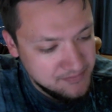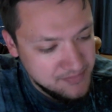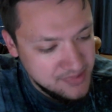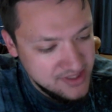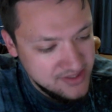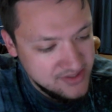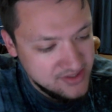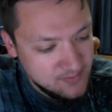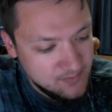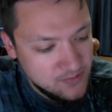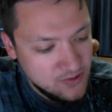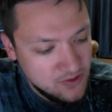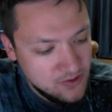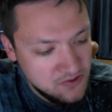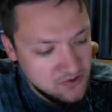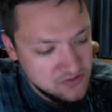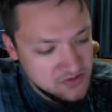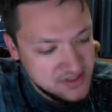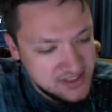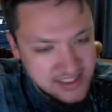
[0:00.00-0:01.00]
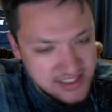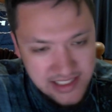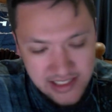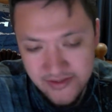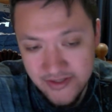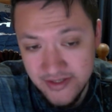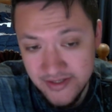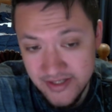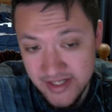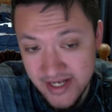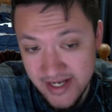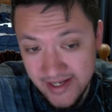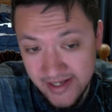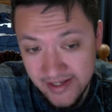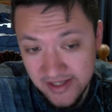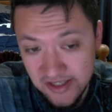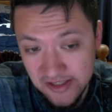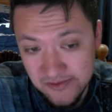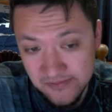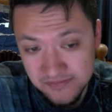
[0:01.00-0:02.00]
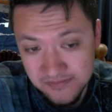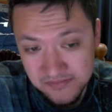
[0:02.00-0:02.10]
beat the Bulls the other day.